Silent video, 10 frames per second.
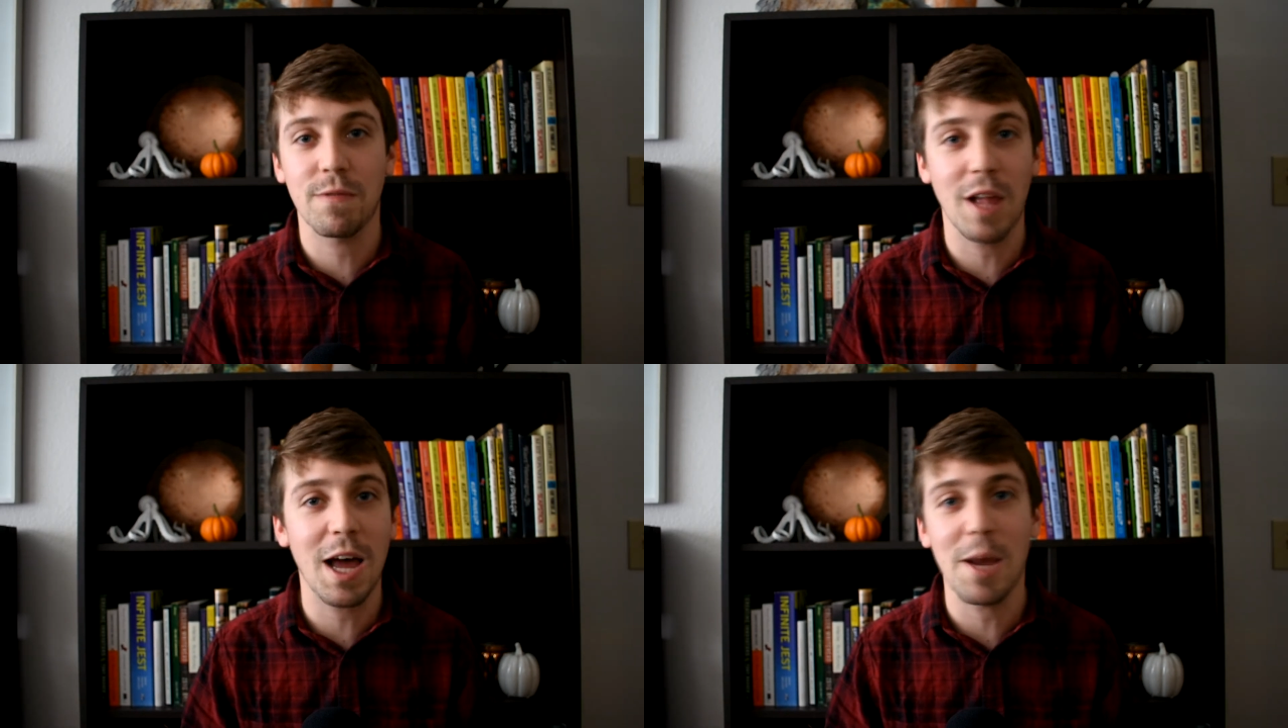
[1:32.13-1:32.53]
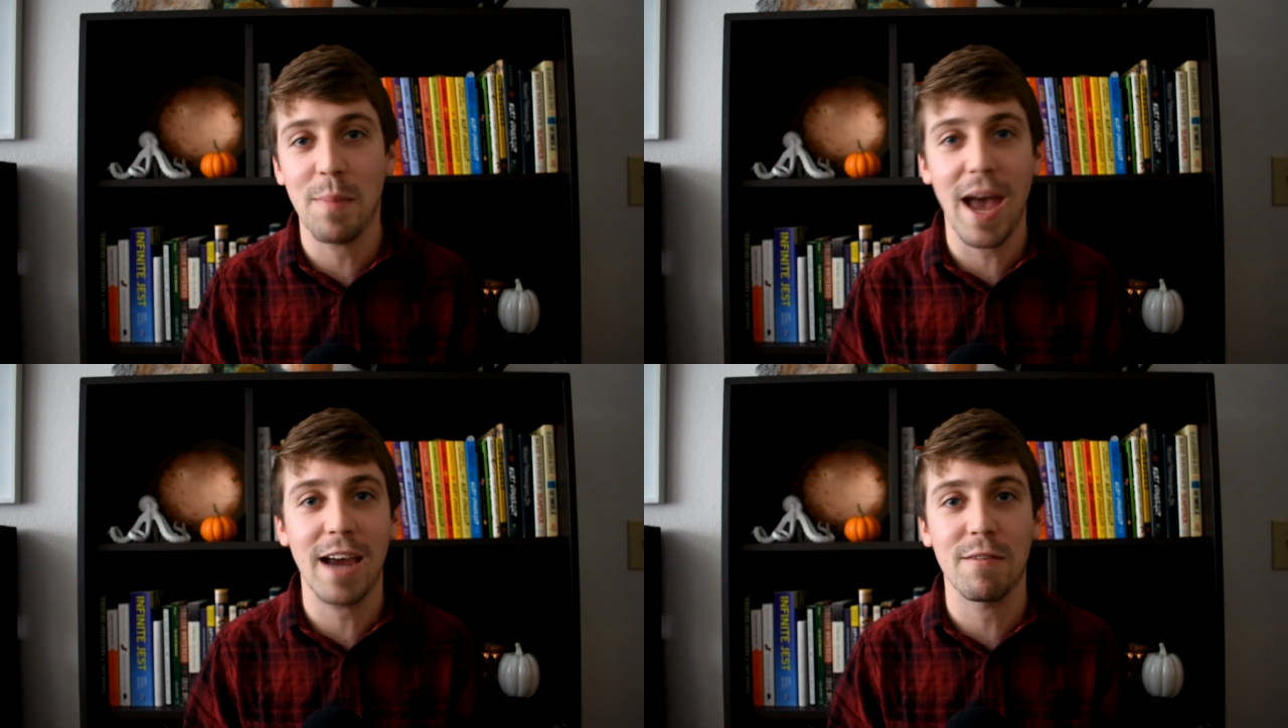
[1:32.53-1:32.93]
flying
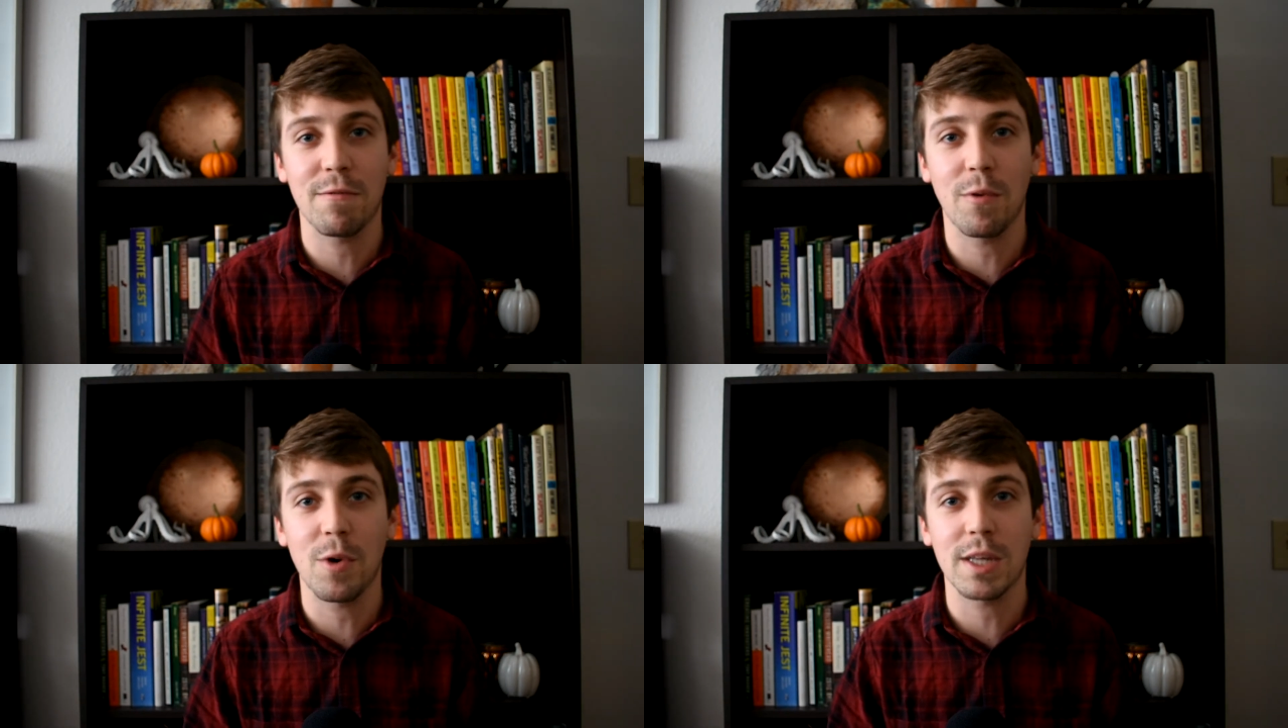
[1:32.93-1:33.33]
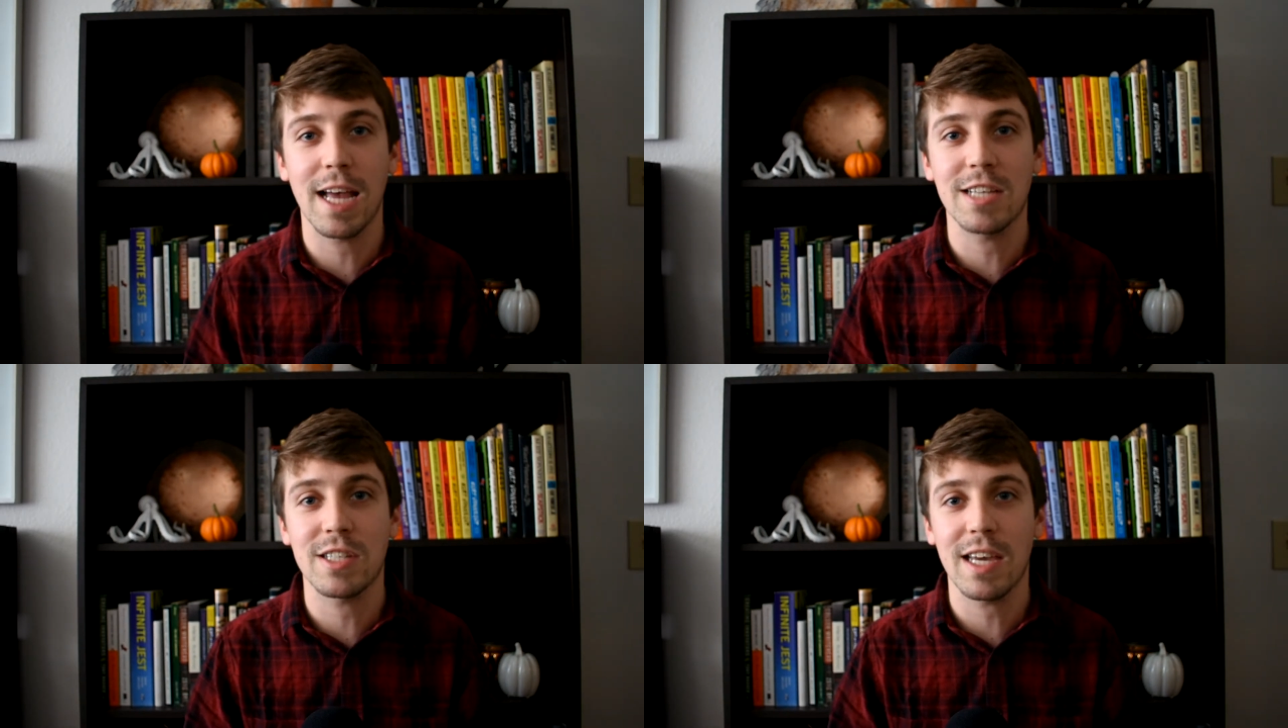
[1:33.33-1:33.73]
back and
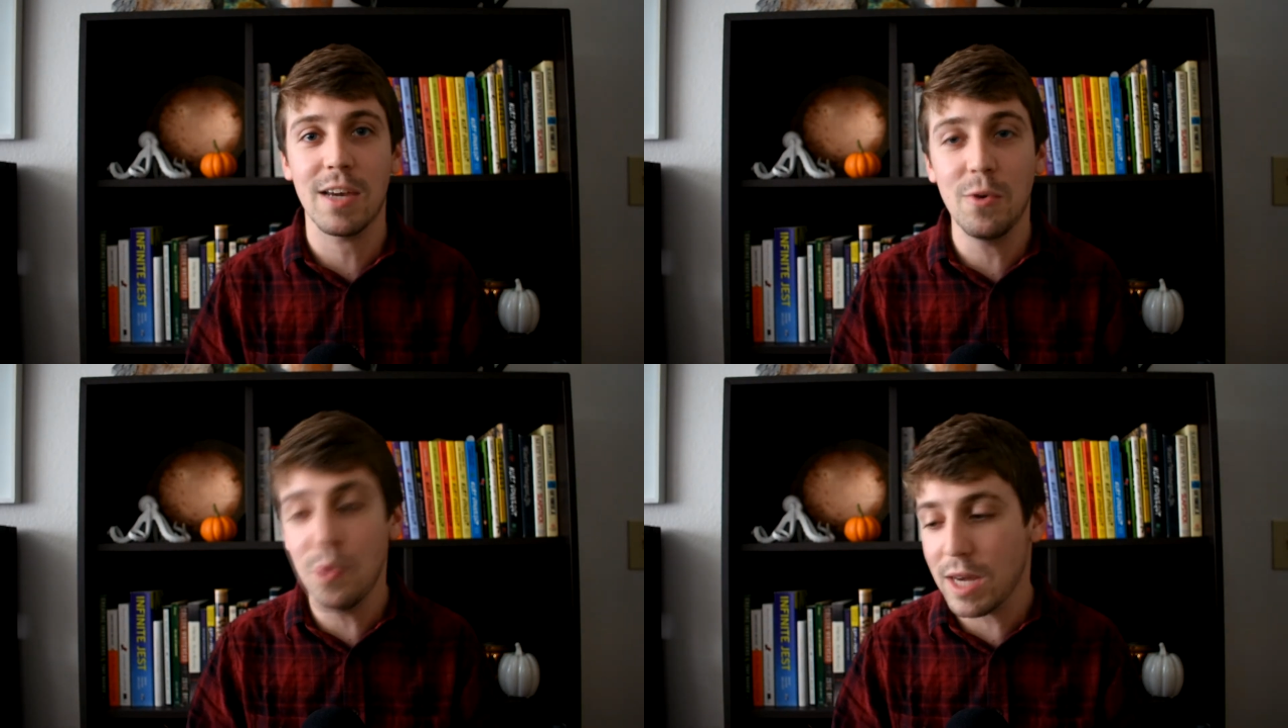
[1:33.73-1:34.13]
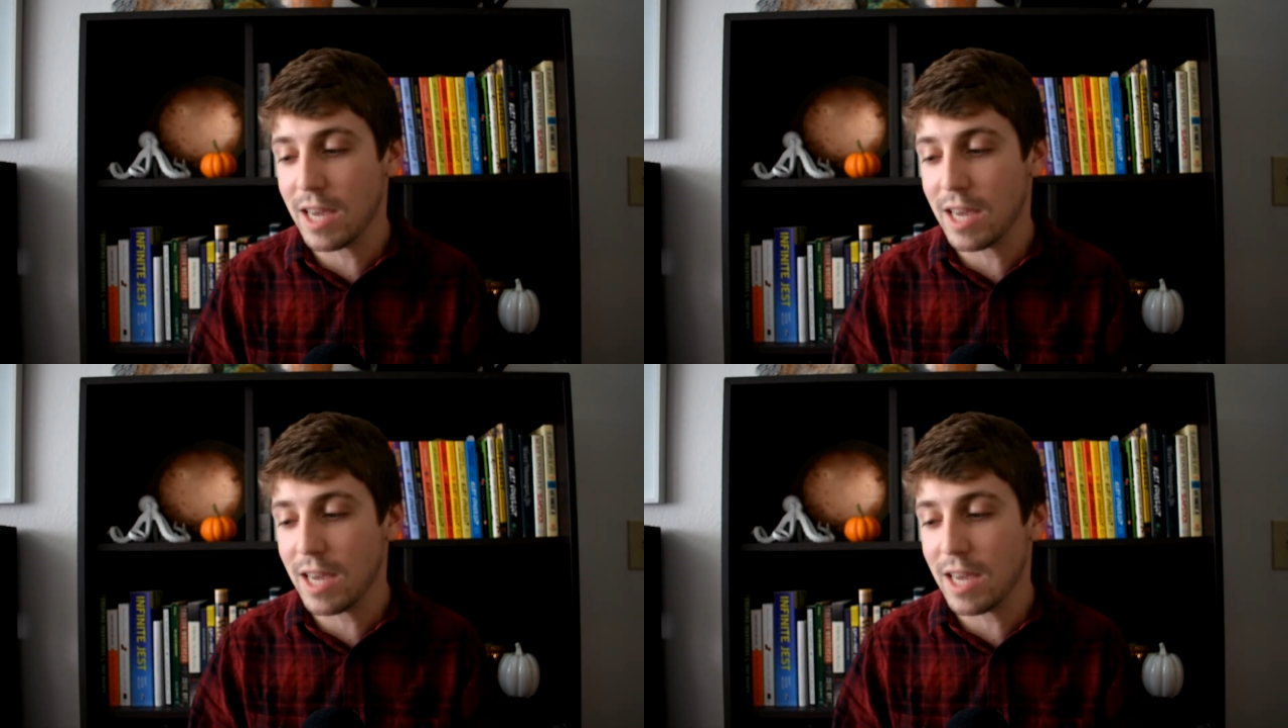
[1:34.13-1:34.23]
forth as to who